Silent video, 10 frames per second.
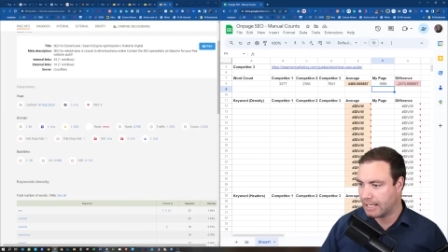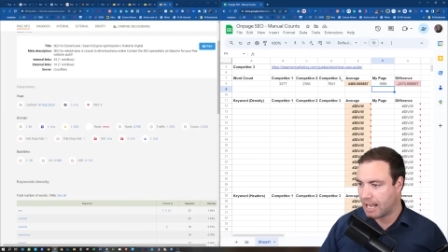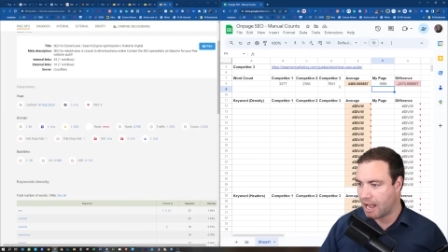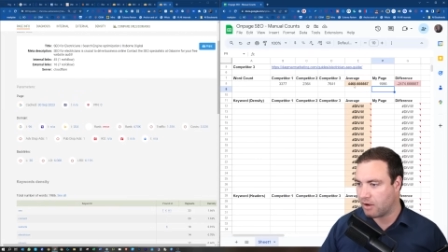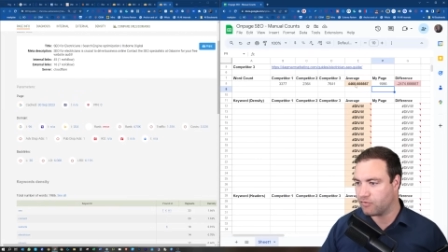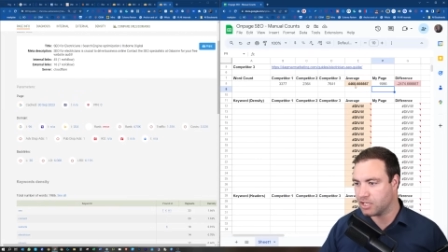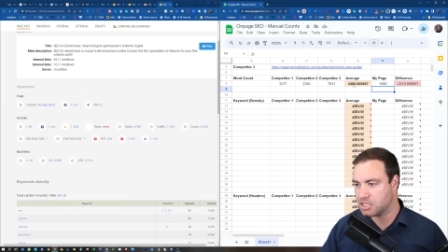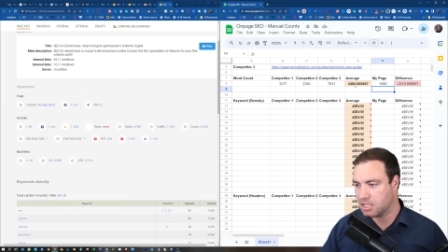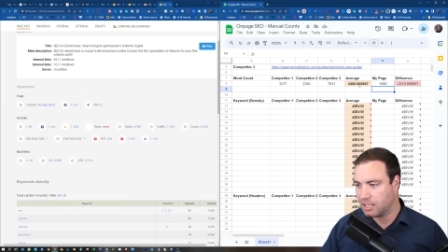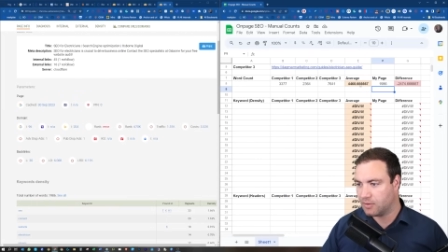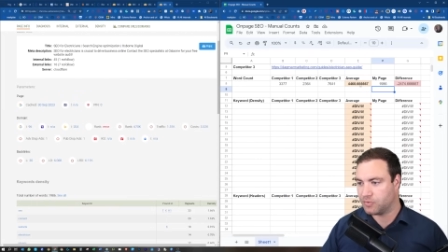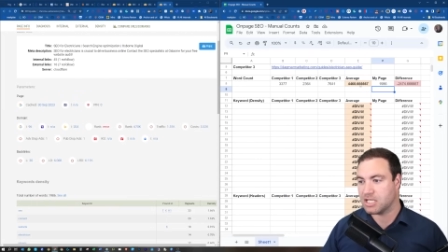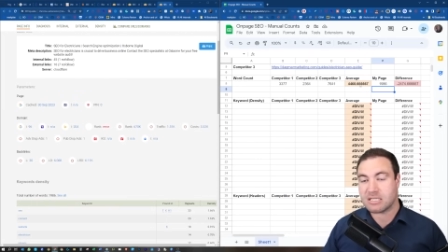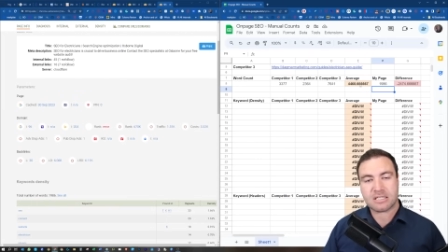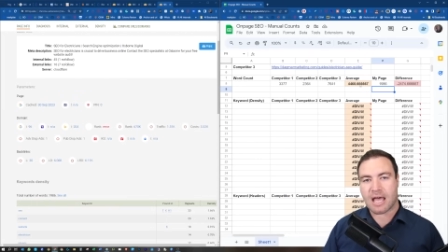Average. This
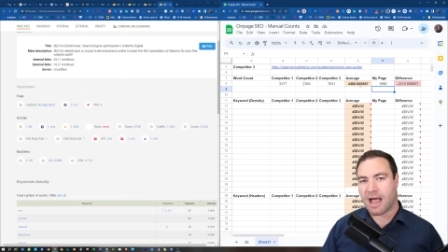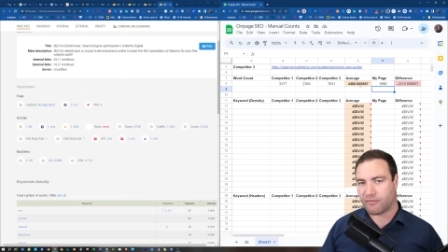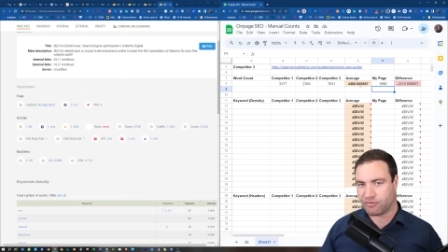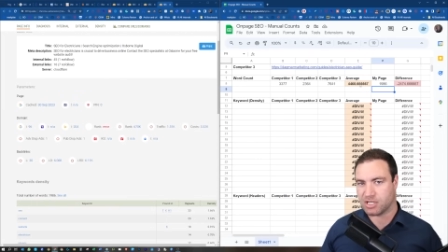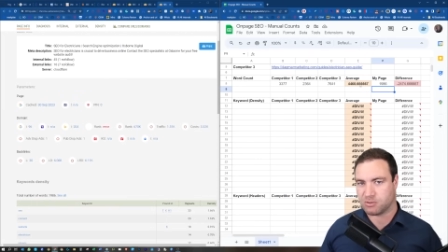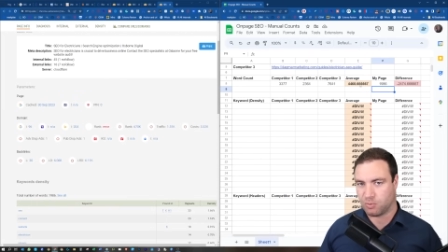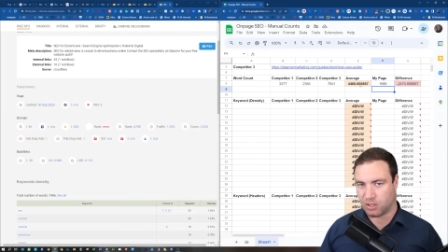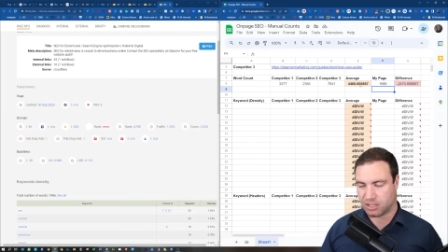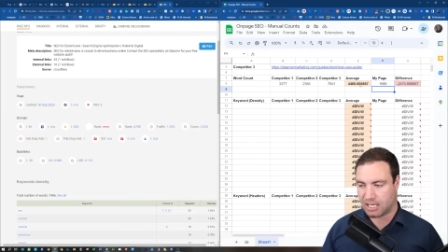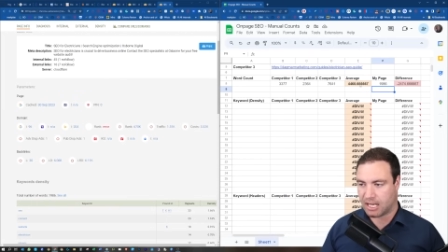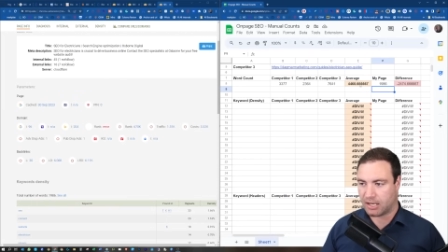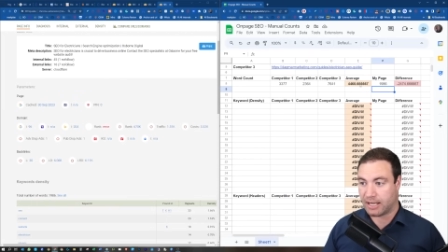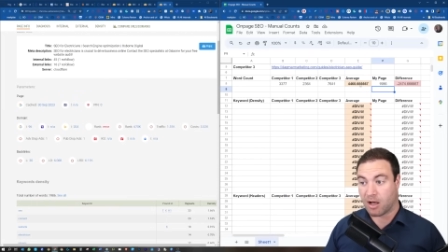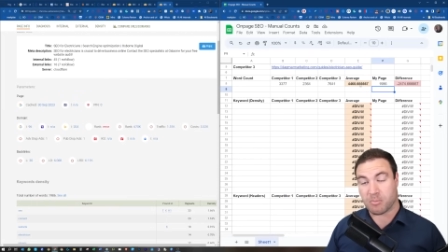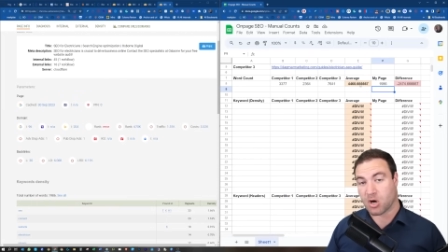is the average word count.
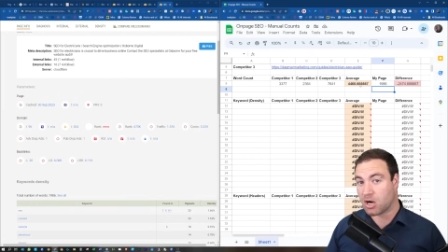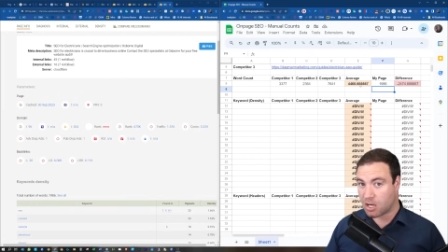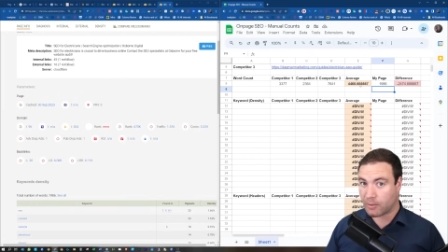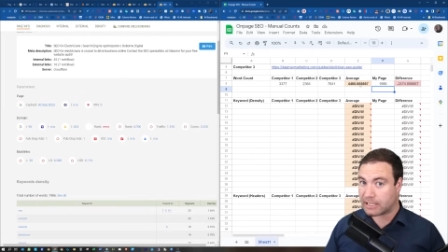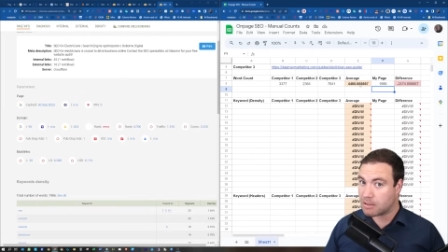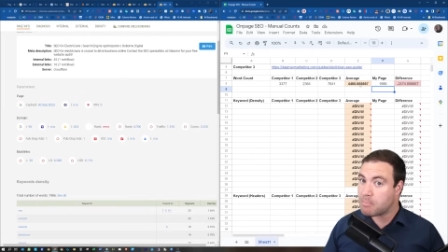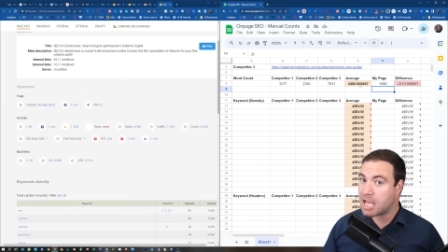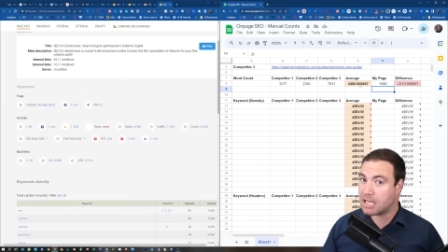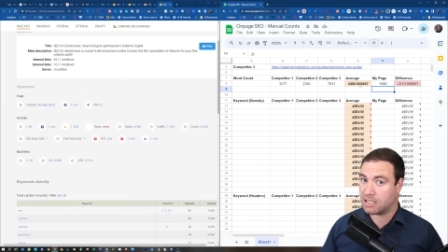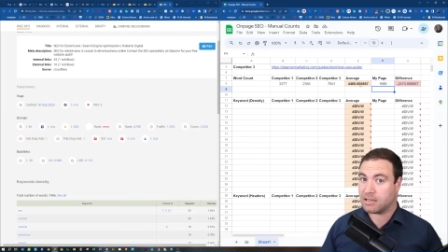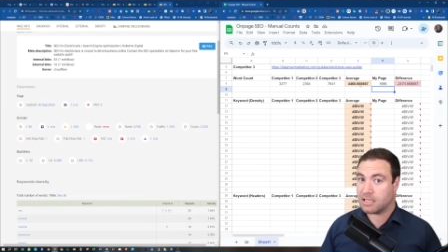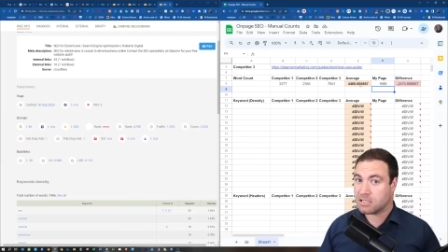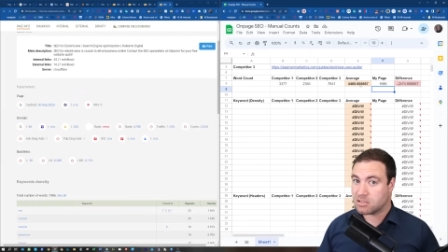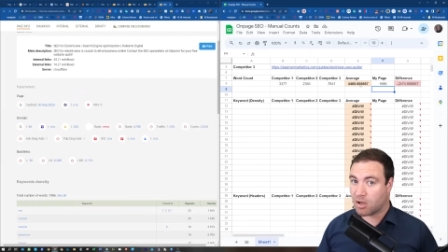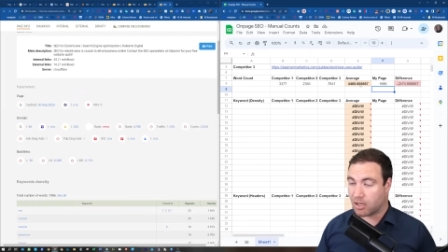Now, I'm not going the mean in
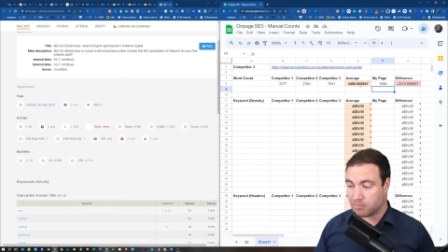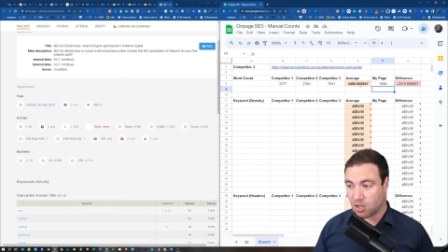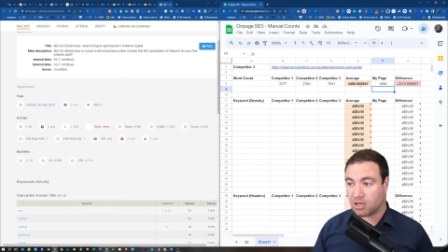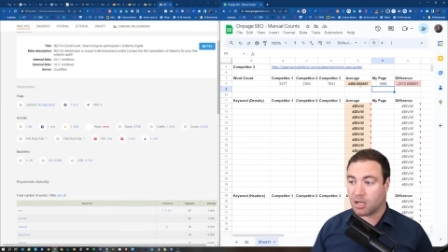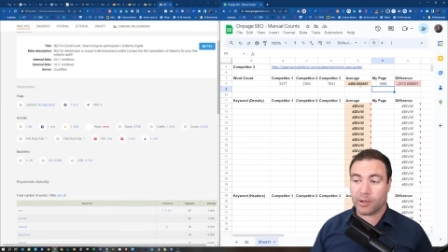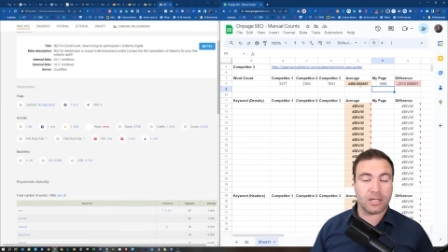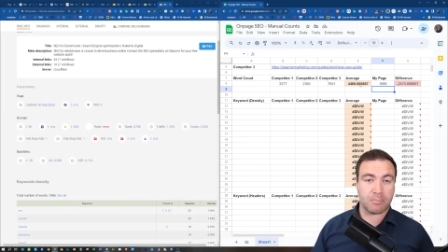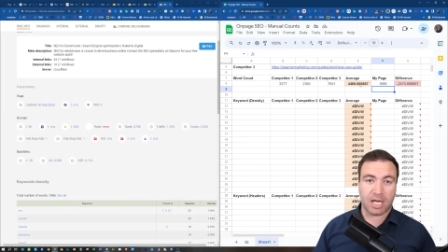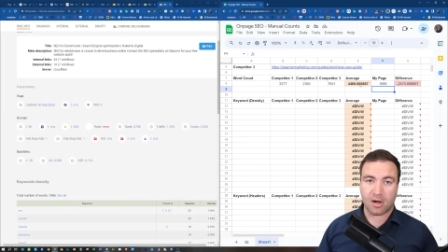this. I am not going the mean.